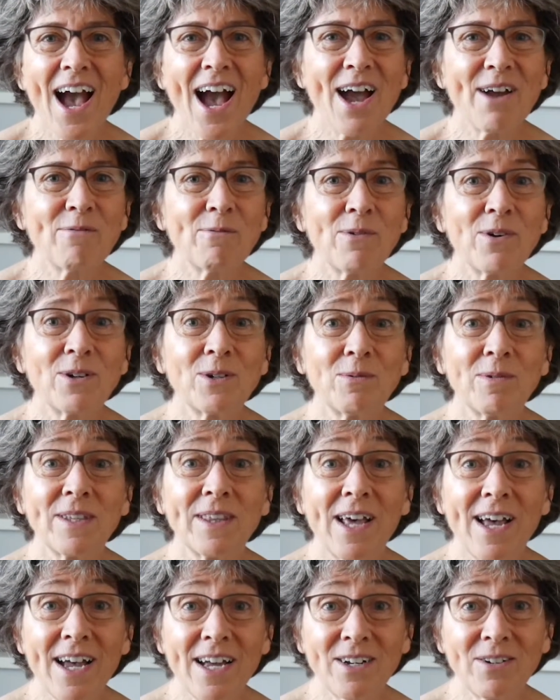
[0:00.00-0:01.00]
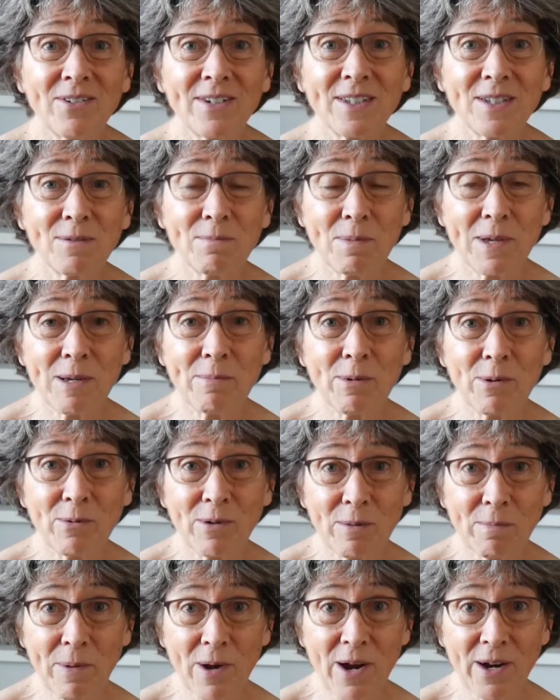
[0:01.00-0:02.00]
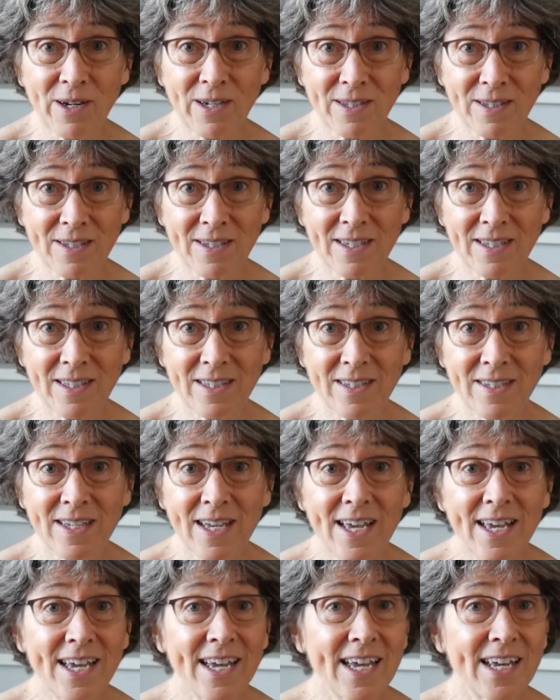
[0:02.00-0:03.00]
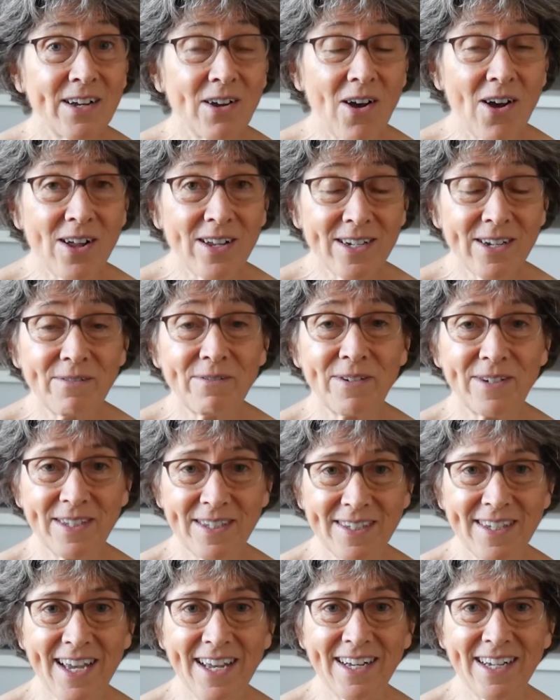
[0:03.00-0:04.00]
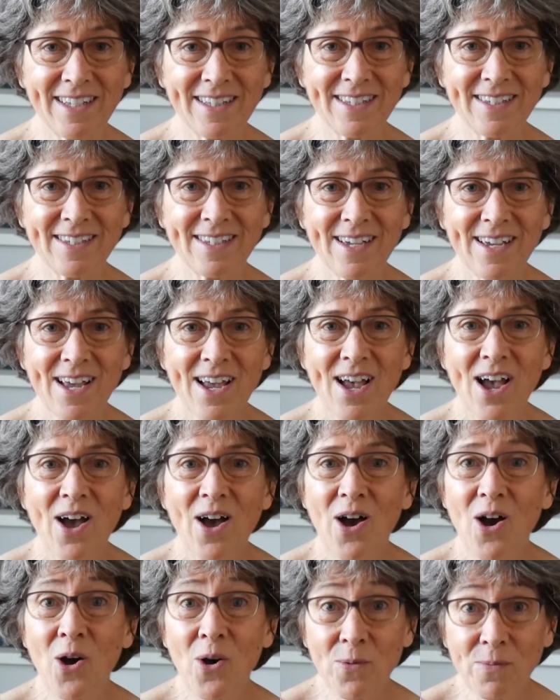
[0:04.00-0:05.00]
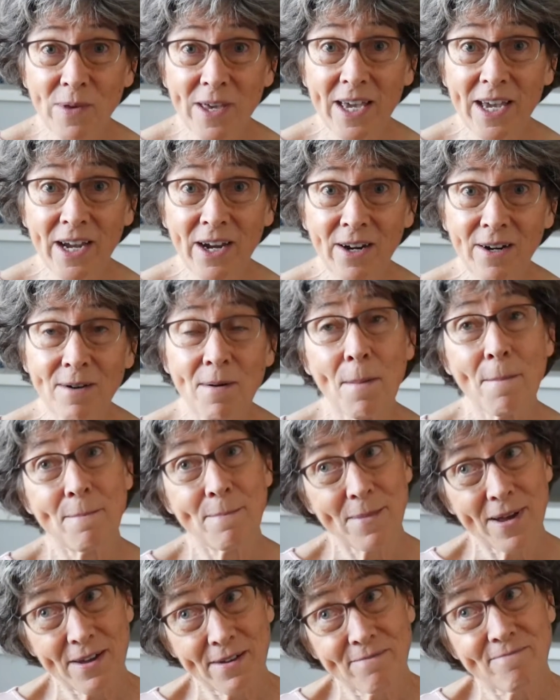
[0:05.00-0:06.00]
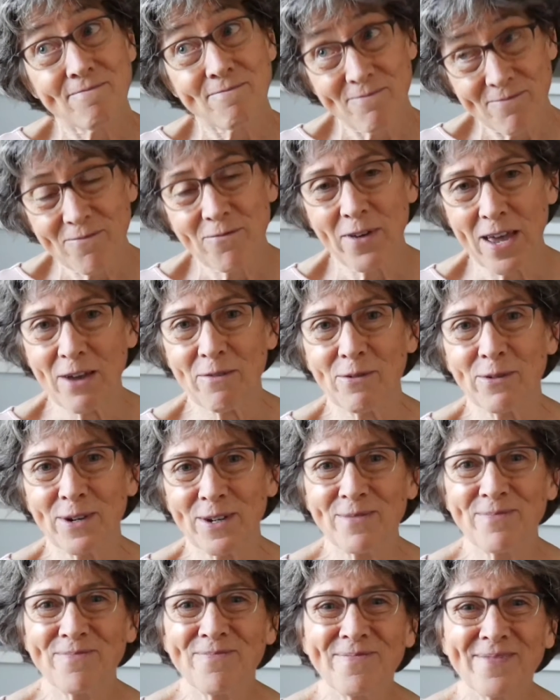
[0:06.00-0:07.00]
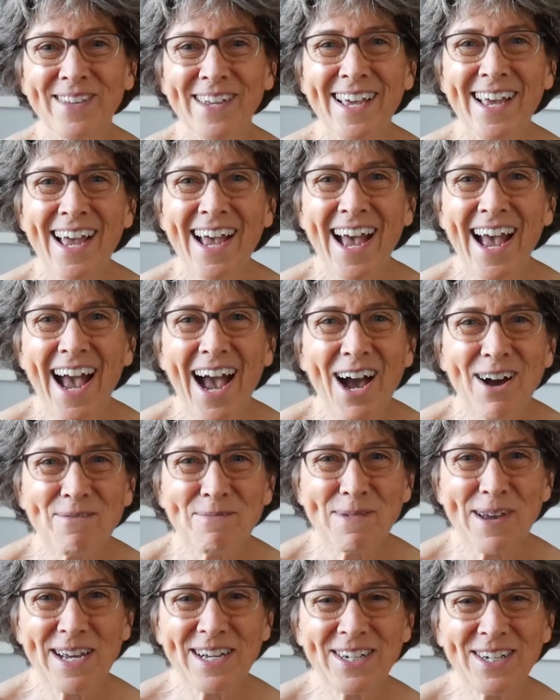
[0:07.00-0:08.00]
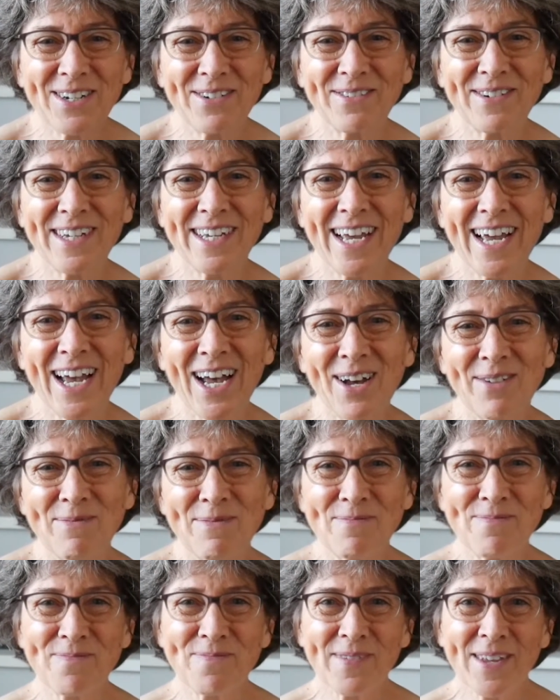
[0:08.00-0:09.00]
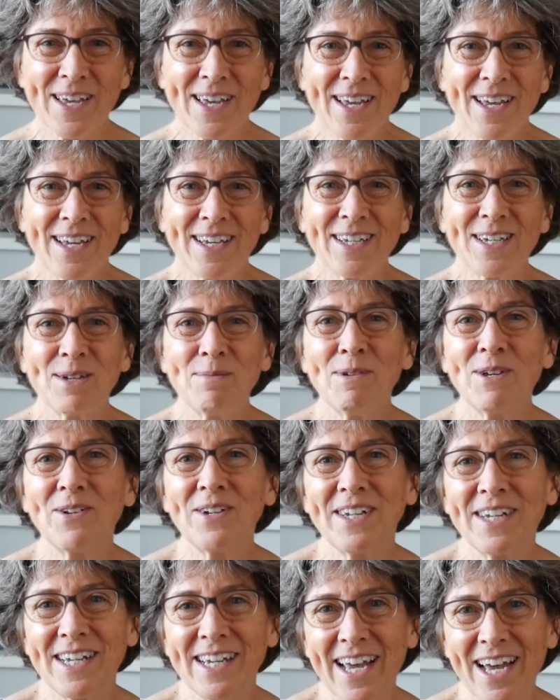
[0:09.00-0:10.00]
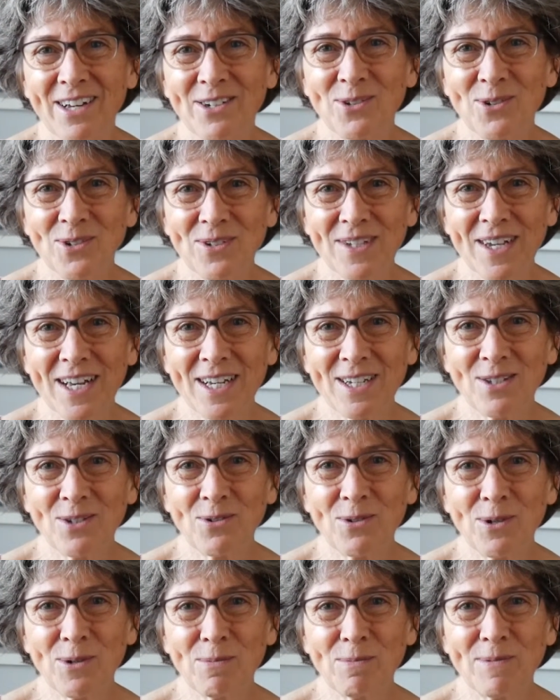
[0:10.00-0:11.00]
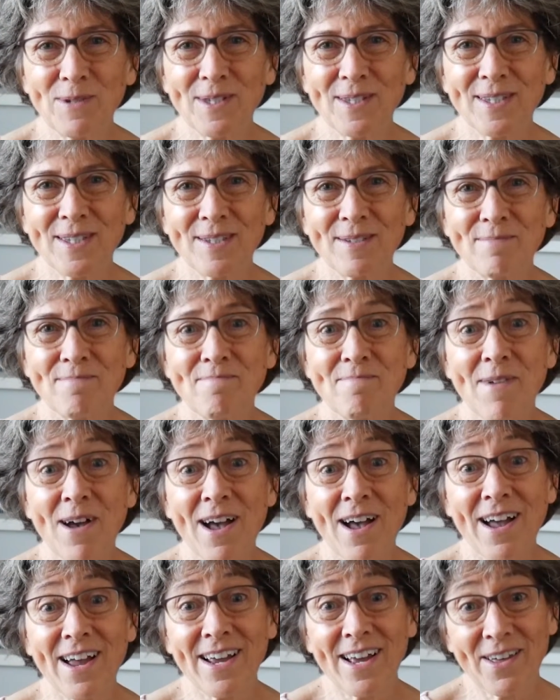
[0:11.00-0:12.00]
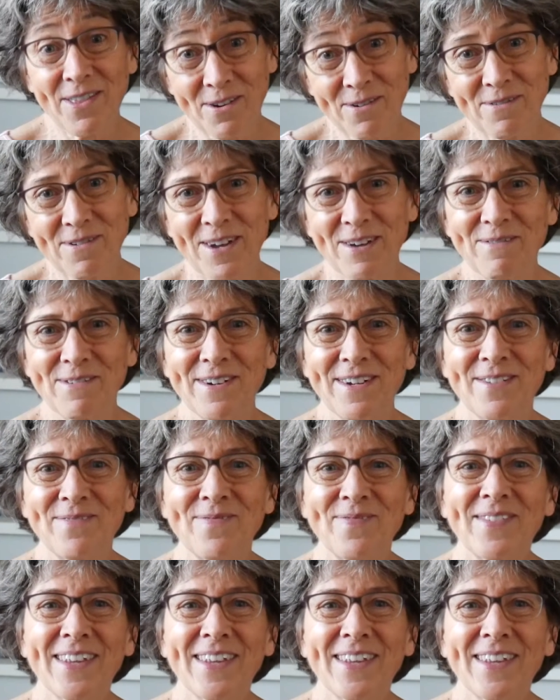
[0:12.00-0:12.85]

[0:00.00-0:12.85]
I've worked with hundreds of people with Parkinson's in all different settings. Home care, my favorite. Outpatient rehab, community exercise groups, my other favorite.